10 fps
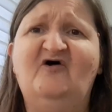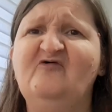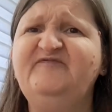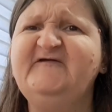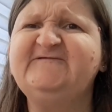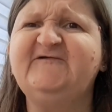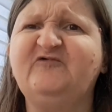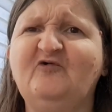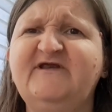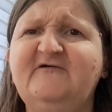I hope there's
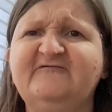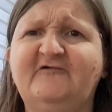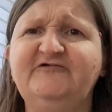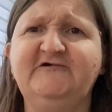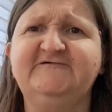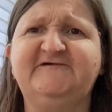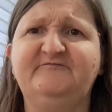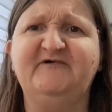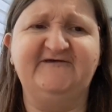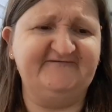tutorial's on
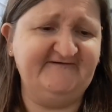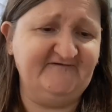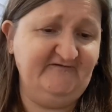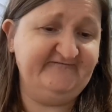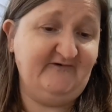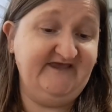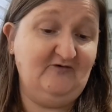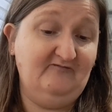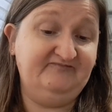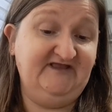YouTube because this looks quite
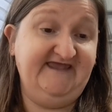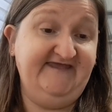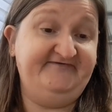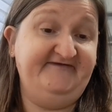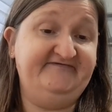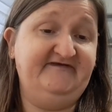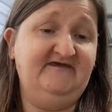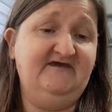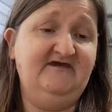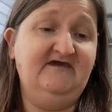complicated.
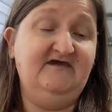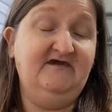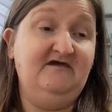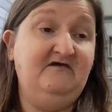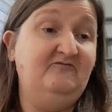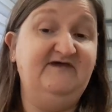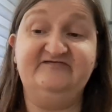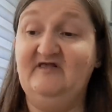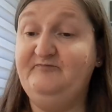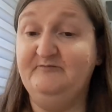
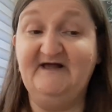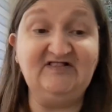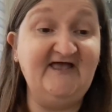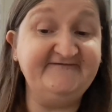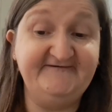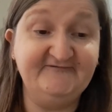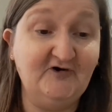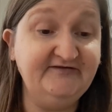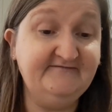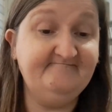Wait till I put my glasses
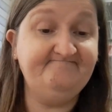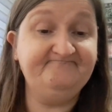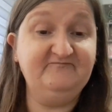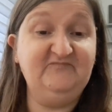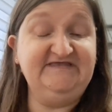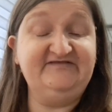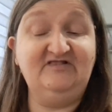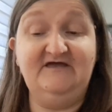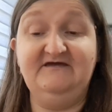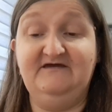on. Wait
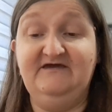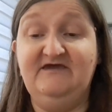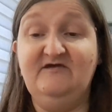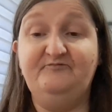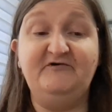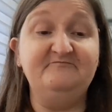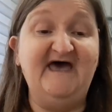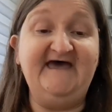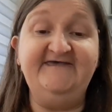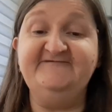till I put my
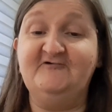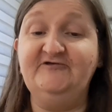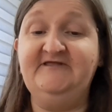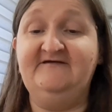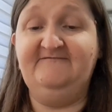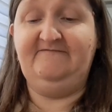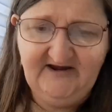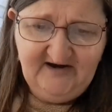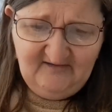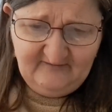eyes on.
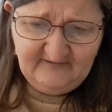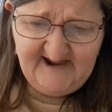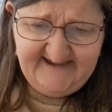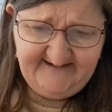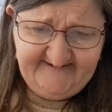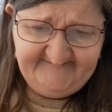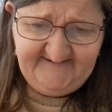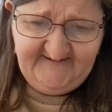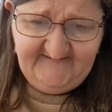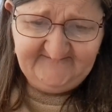Right, it
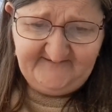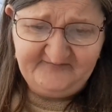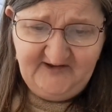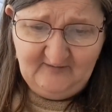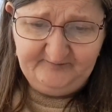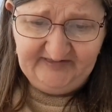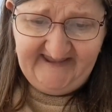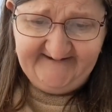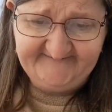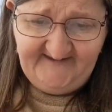says the
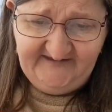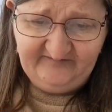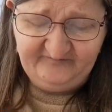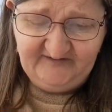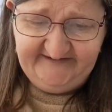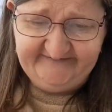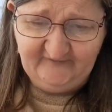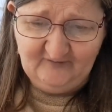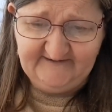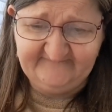oblique side of the
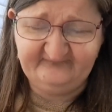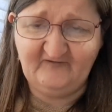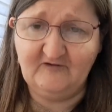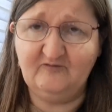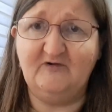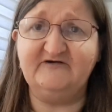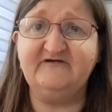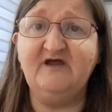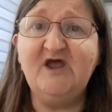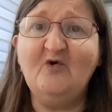needle is forward
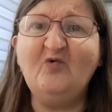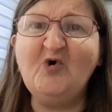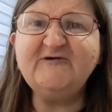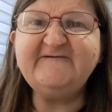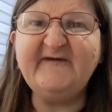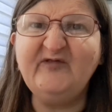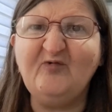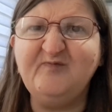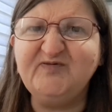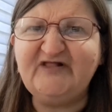What's an
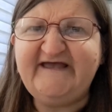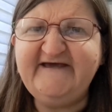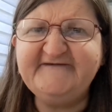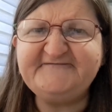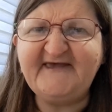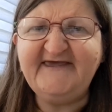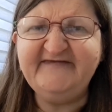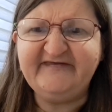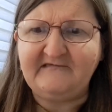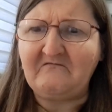oblique
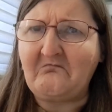side?